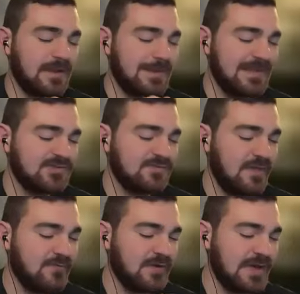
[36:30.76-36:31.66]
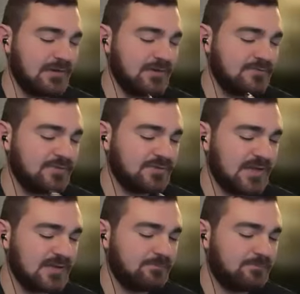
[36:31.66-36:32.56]
my least favorite out of the
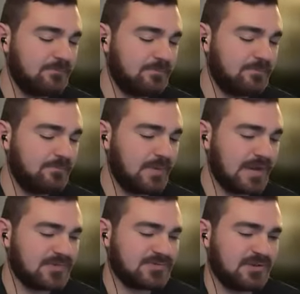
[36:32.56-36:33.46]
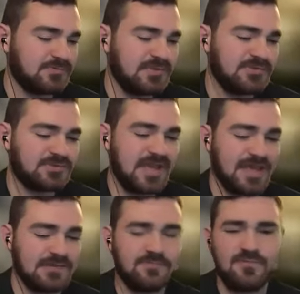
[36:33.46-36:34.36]
ten, but I there these are
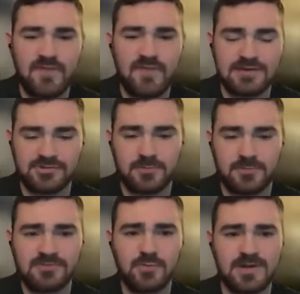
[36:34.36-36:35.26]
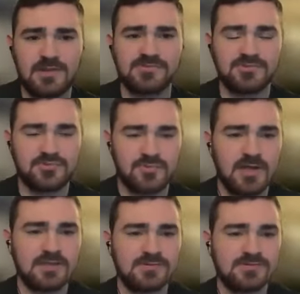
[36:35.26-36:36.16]
ten very strong. This is one of the
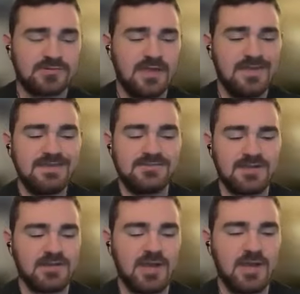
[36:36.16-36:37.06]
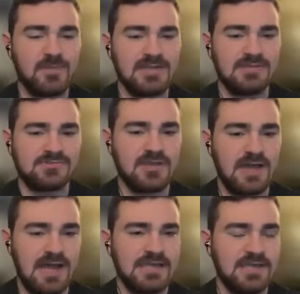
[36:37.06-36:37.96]
strongest set of nominees
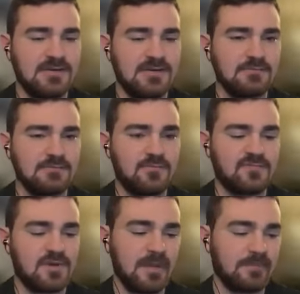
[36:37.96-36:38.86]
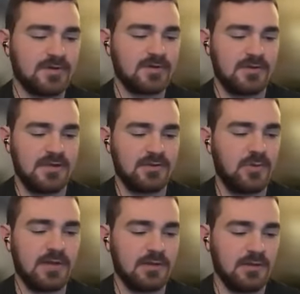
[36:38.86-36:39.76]
that I can remember in a
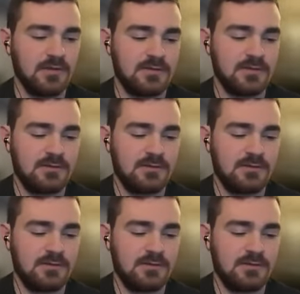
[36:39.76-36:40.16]
while.